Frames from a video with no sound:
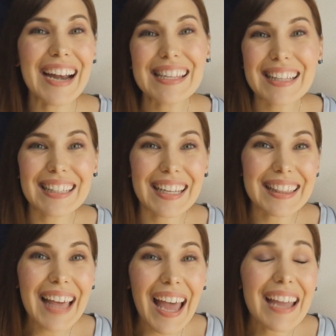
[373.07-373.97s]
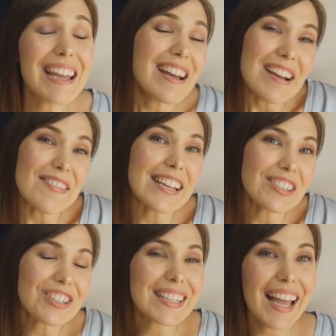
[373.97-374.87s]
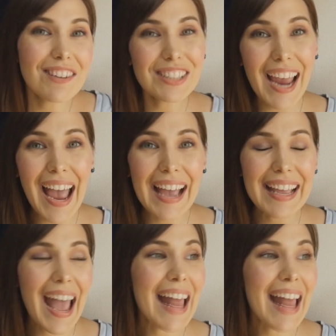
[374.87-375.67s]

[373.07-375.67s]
anything like that, we can just kind of chat.